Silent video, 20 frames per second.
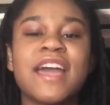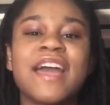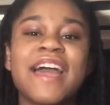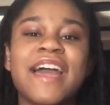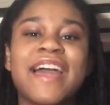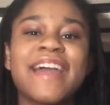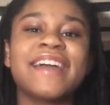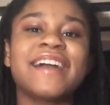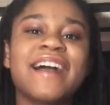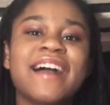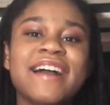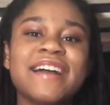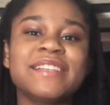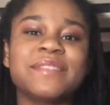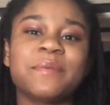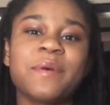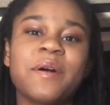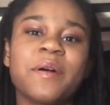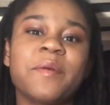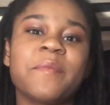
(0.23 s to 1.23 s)
Hey guys,
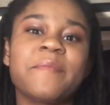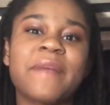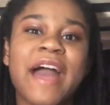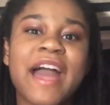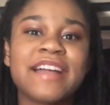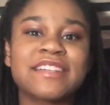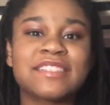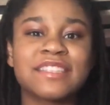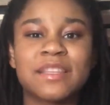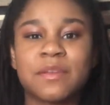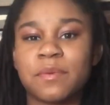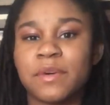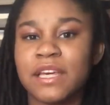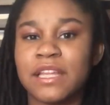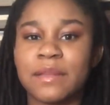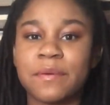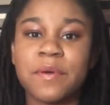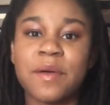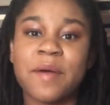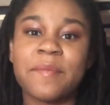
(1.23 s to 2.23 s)
welcome back to the
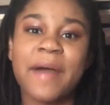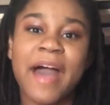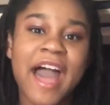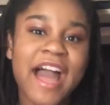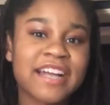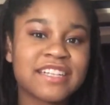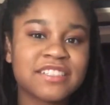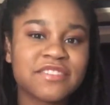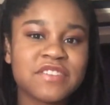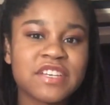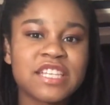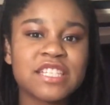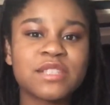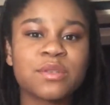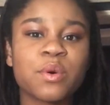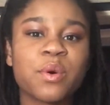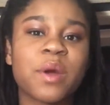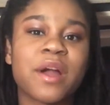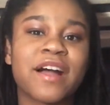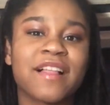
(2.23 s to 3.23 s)
Weekly Web Activist,
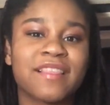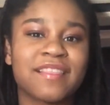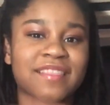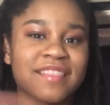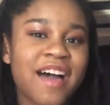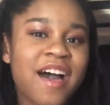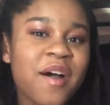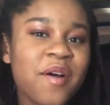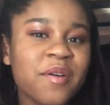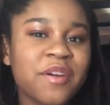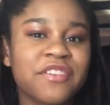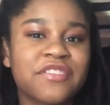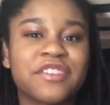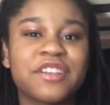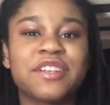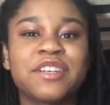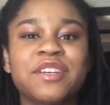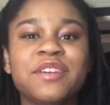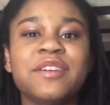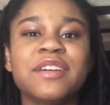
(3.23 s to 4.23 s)
or hello if
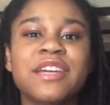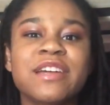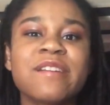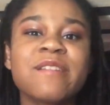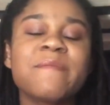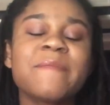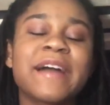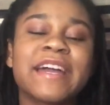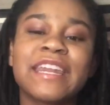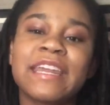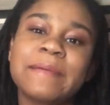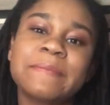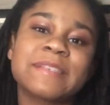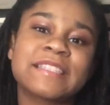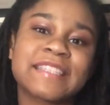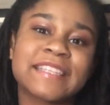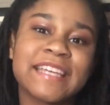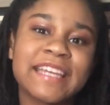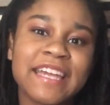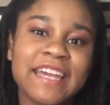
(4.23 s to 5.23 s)
you're new here. My name is
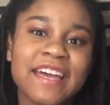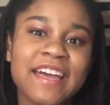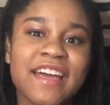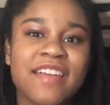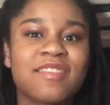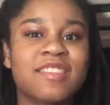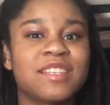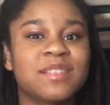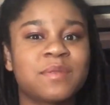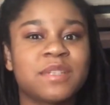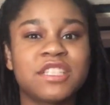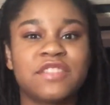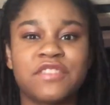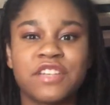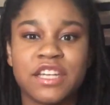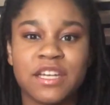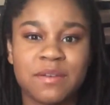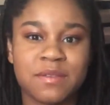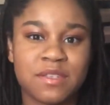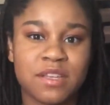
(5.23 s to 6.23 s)
Lydia and this week's
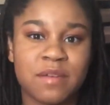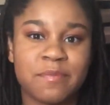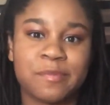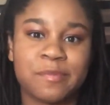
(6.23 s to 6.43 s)
video is on